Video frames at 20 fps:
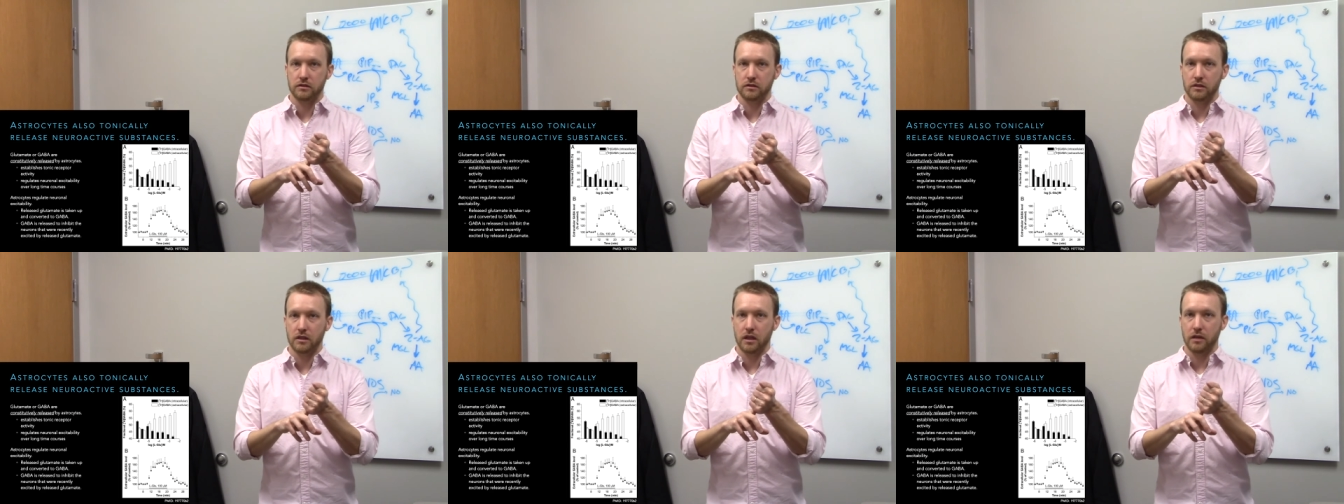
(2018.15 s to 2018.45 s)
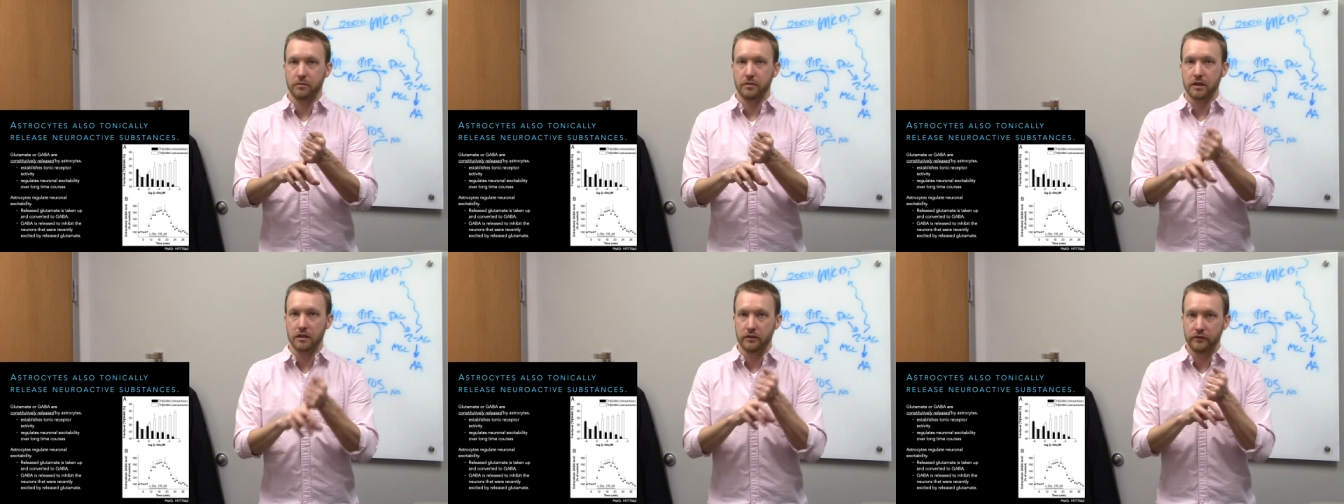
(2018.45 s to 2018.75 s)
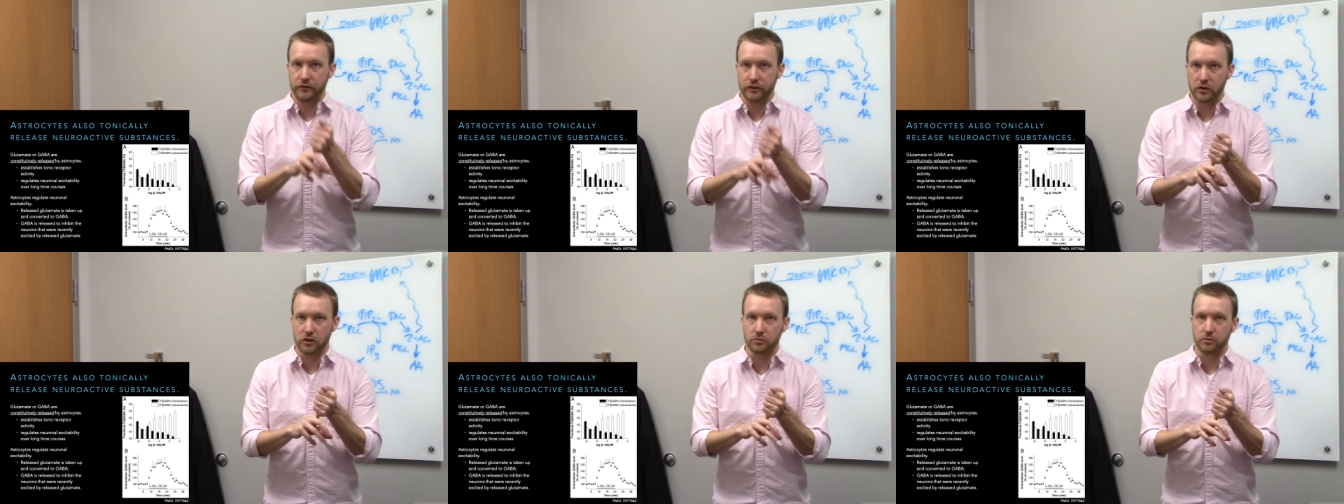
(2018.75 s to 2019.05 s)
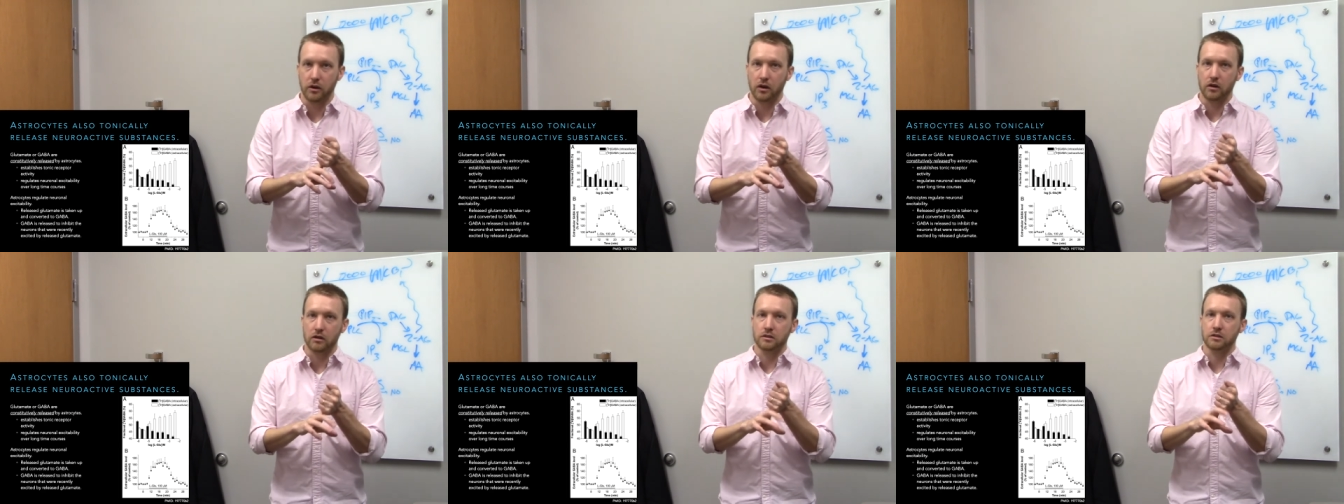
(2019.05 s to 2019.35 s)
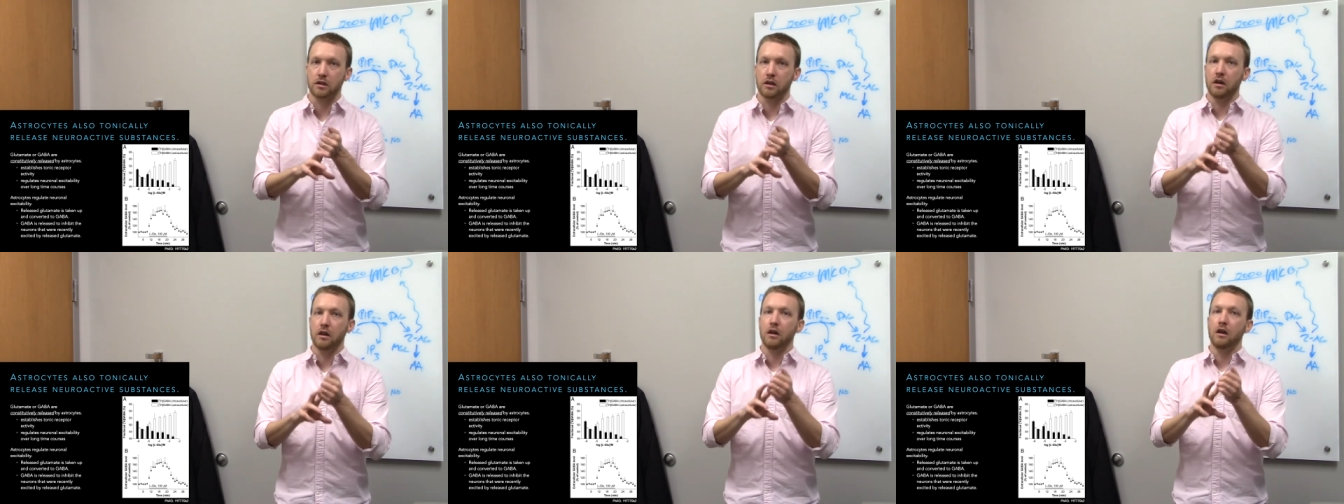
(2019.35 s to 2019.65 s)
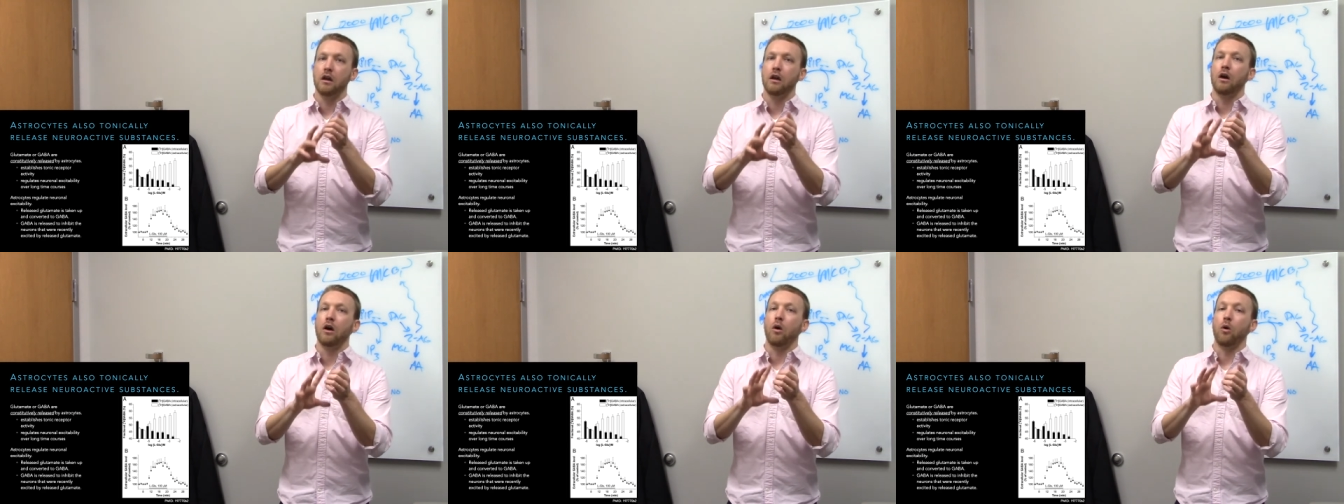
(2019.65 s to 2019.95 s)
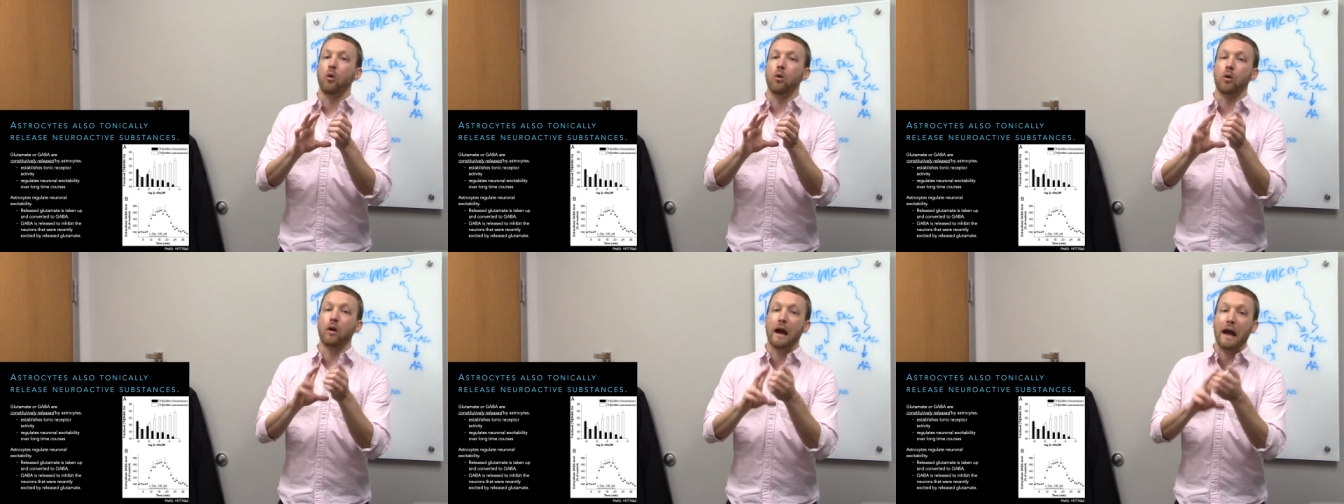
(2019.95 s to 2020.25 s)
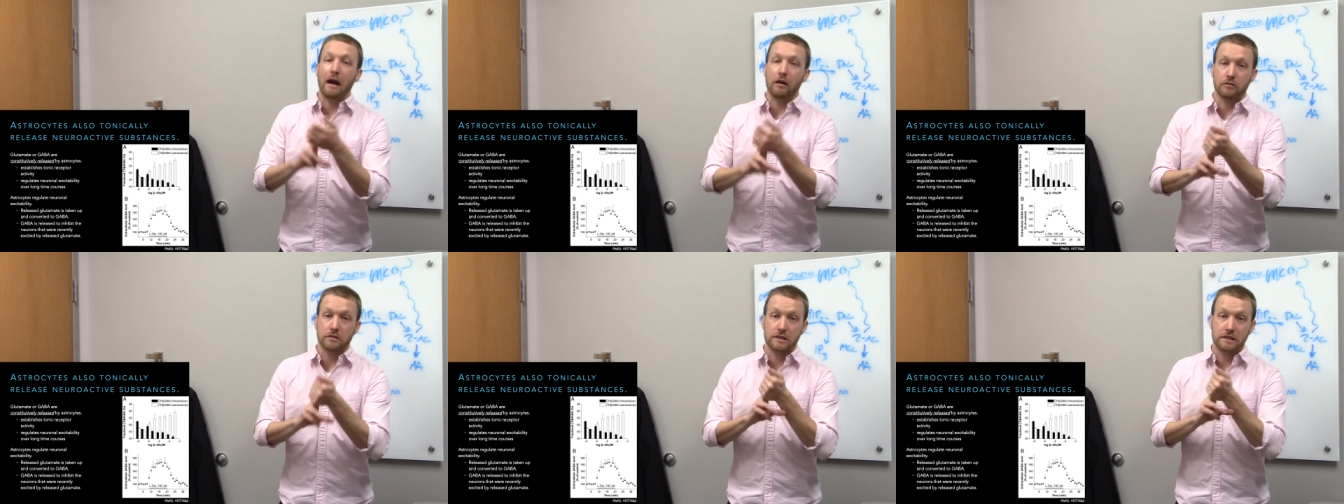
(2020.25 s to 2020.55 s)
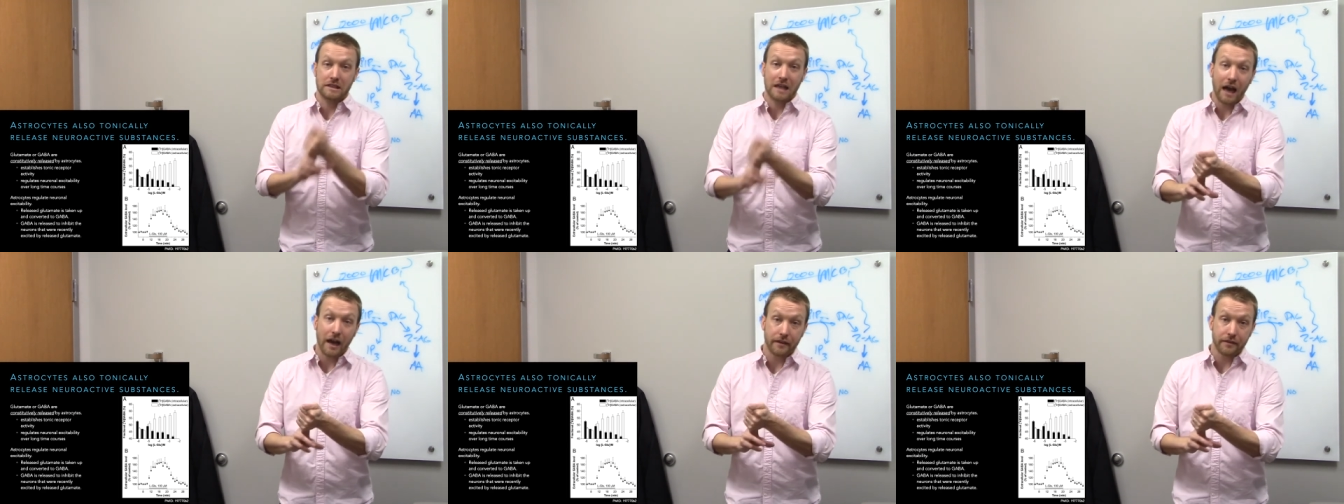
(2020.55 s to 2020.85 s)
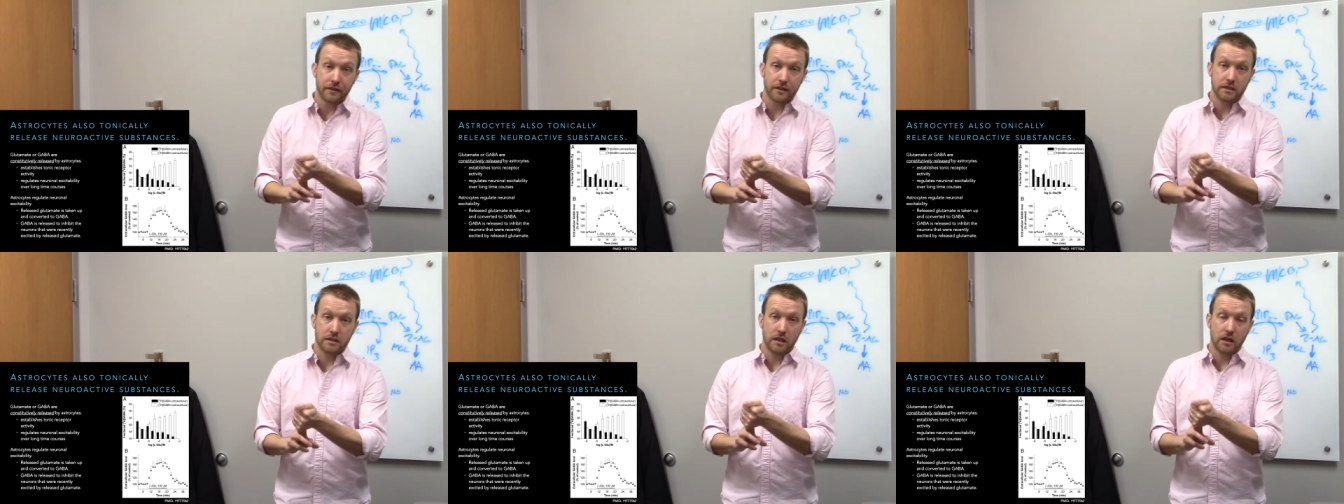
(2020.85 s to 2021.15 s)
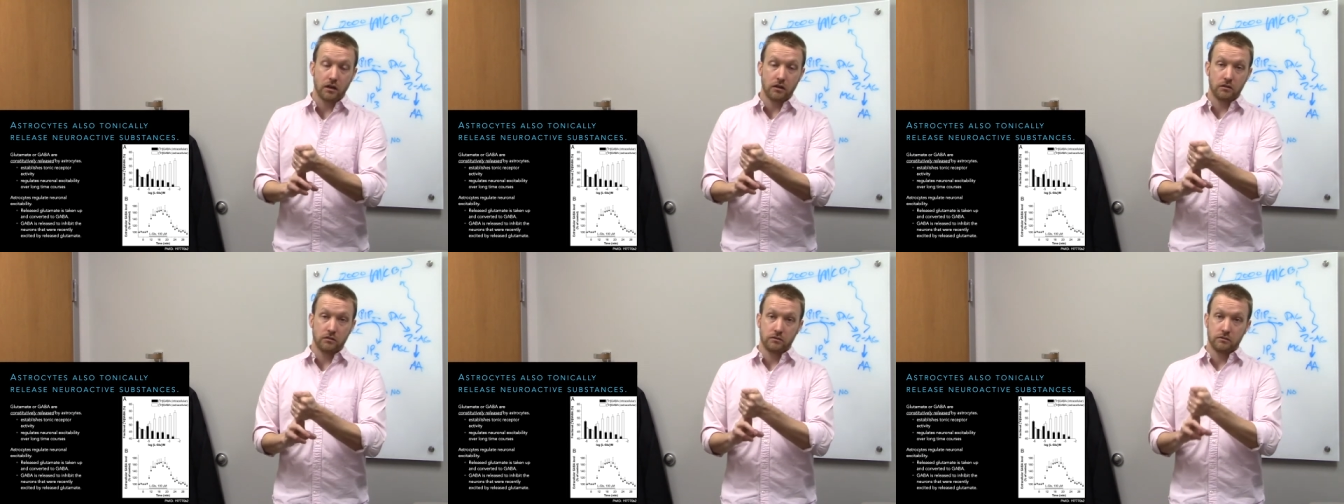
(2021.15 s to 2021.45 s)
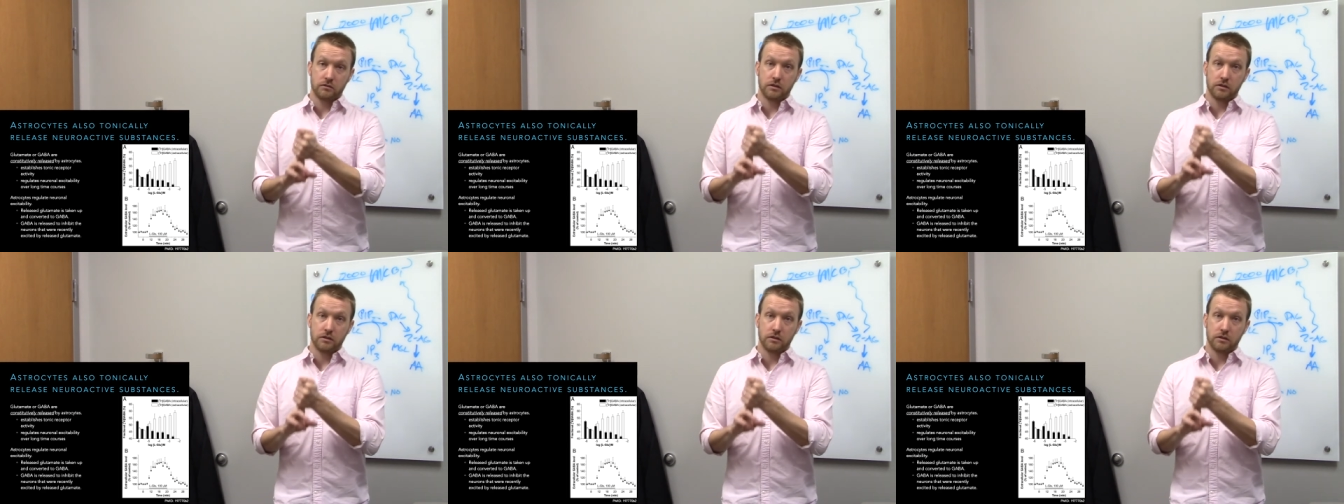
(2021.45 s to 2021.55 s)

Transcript: that'd be the filled bars, or outside the cell.